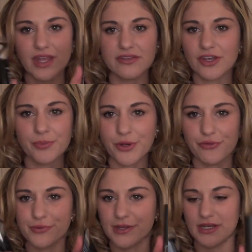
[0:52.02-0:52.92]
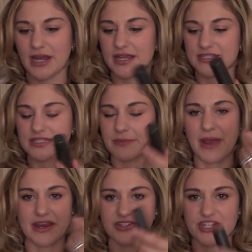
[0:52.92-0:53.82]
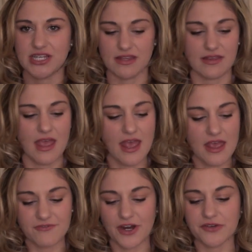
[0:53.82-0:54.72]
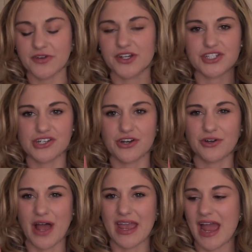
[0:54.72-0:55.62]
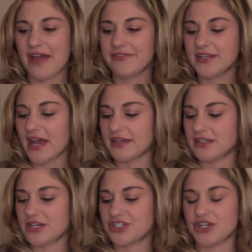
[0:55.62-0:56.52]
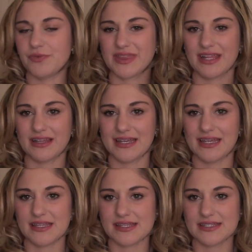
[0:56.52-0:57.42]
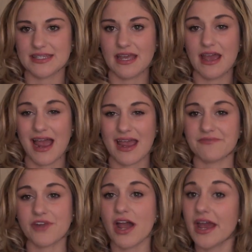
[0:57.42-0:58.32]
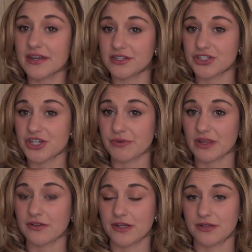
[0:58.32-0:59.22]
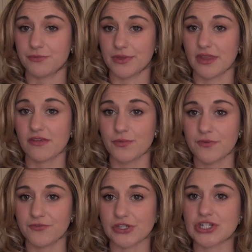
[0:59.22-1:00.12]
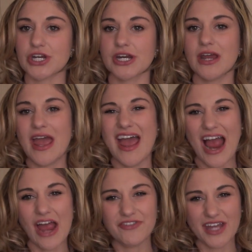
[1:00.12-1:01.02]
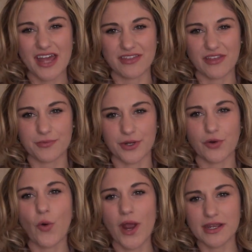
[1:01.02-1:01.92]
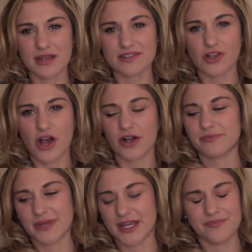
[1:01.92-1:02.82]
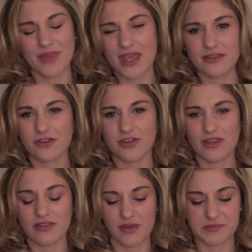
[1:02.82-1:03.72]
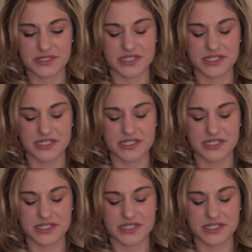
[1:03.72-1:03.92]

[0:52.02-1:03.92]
they're both really nice. The packaging is very functional. I haven't had an issue with the lids. I have not had an issue with the lid with this one for sure. I haven't had this one quite as long, but the lid seems